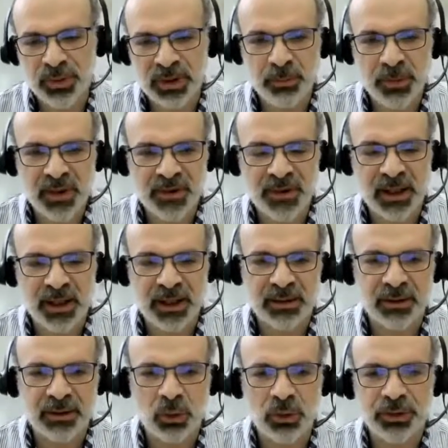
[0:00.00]
That means
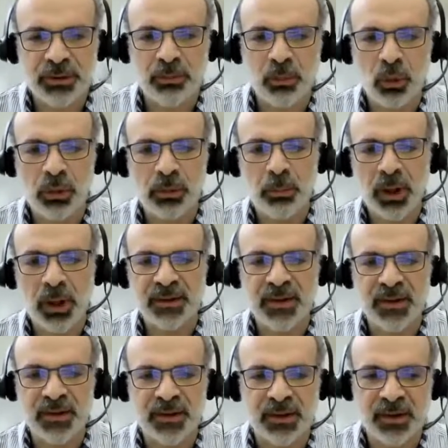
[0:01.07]
that not all
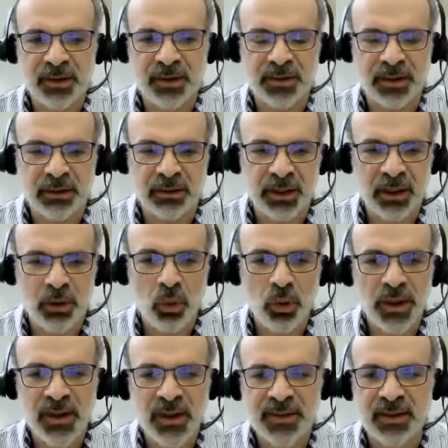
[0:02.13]
parties are necessarily
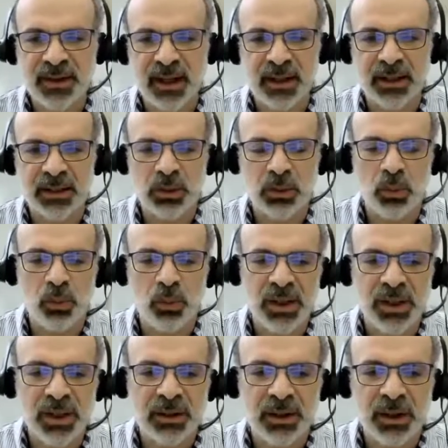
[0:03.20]
honest, and we
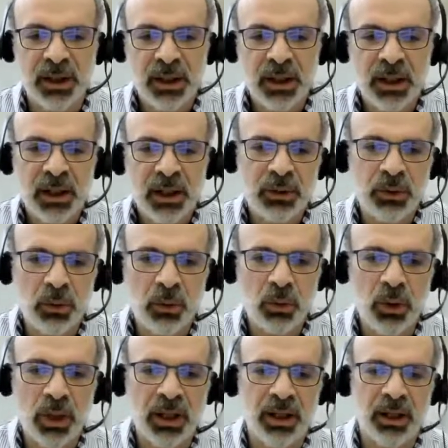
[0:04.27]
need to